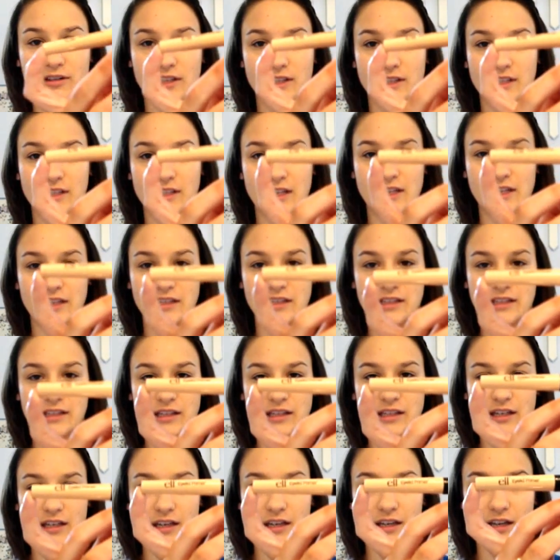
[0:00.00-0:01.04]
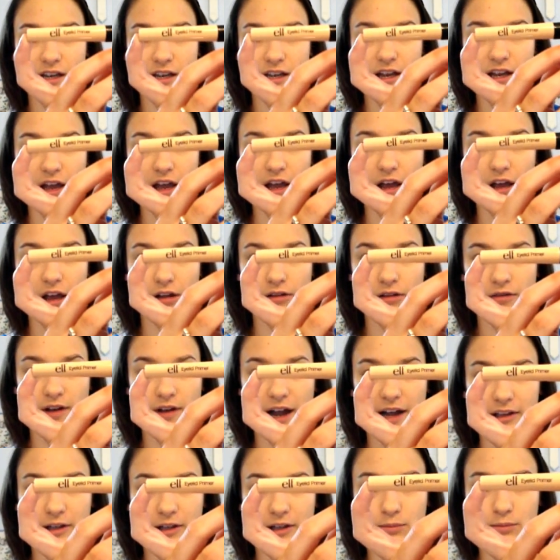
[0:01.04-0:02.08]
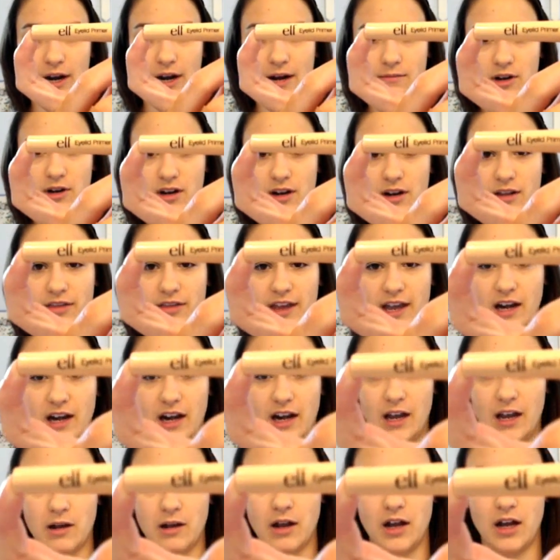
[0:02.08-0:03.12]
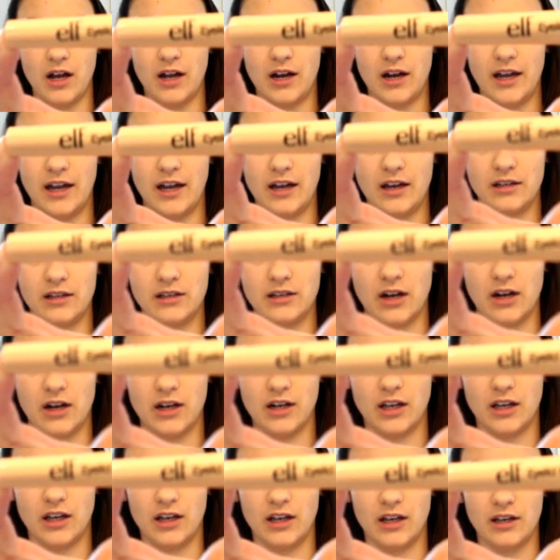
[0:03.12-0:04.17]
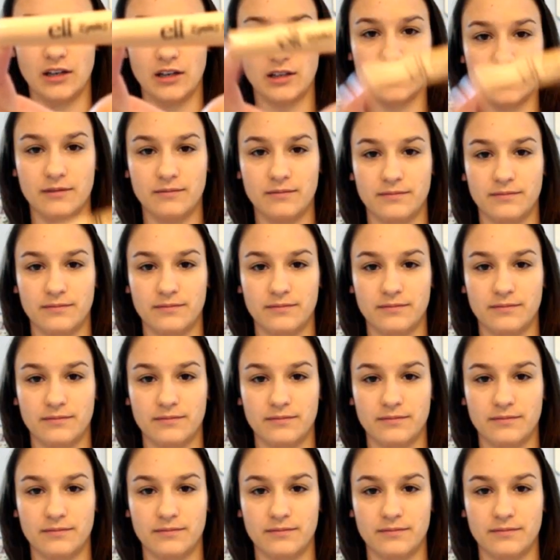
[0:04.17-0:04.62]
This is e.l.f. eyelid primer that I got at Target.